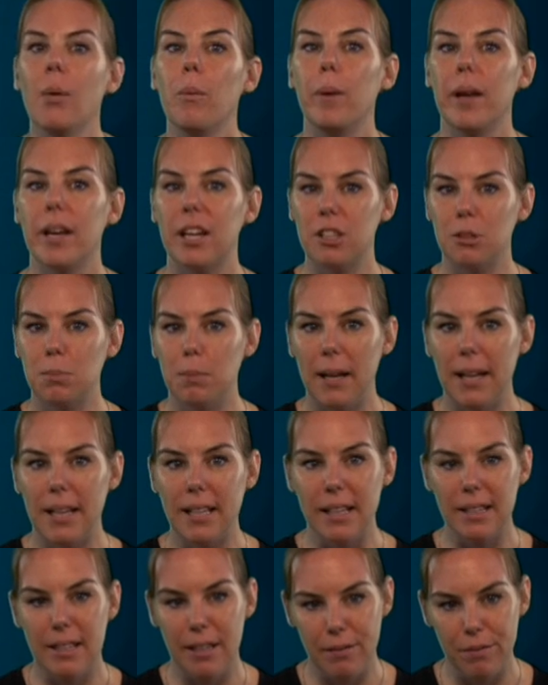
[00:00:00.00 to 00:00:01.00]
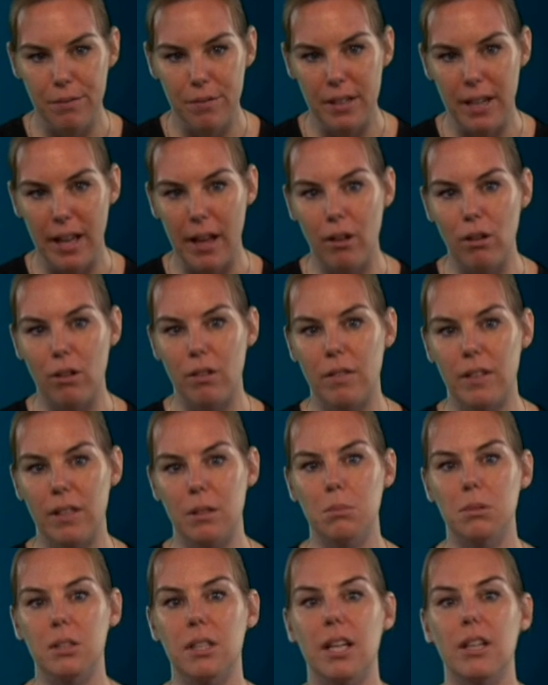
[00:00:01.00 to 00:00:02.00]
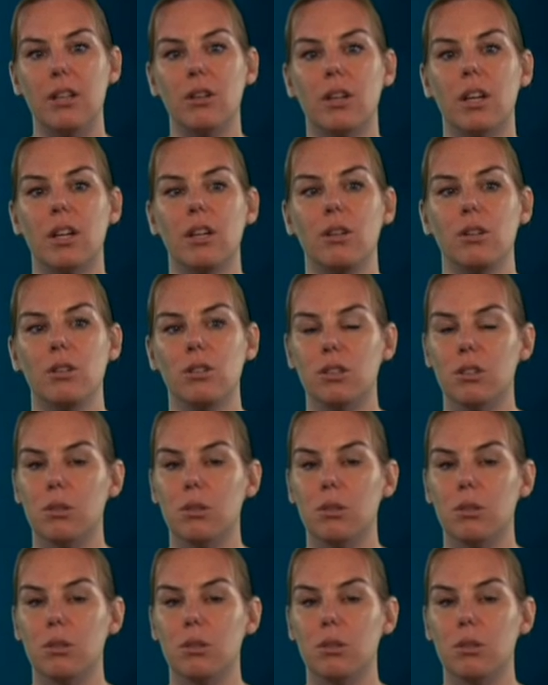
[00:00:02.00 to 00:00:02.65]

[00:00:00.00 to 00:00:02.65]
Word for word: We explain the different algorithms that you can use